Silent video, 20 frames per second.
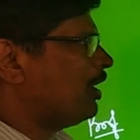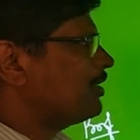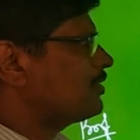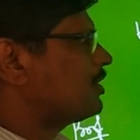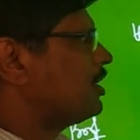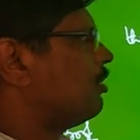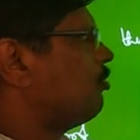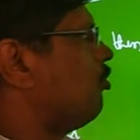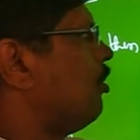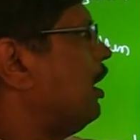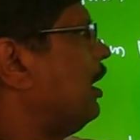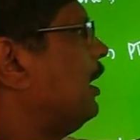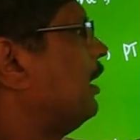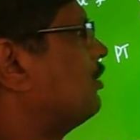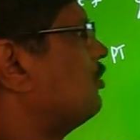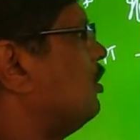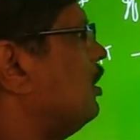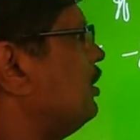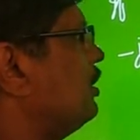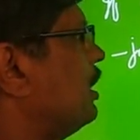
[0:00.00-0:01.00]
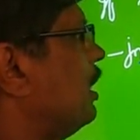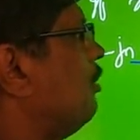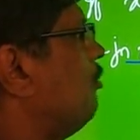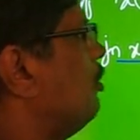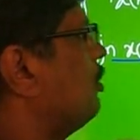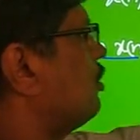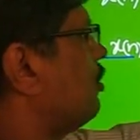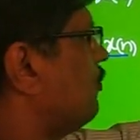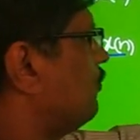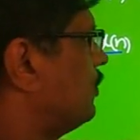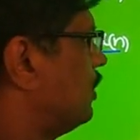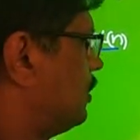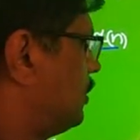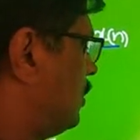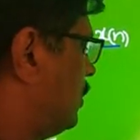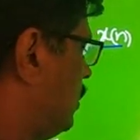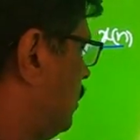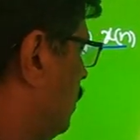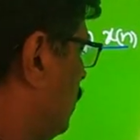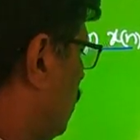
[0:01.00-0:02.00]
domain. Now what is required
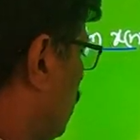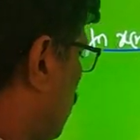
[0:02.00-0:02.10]
actually?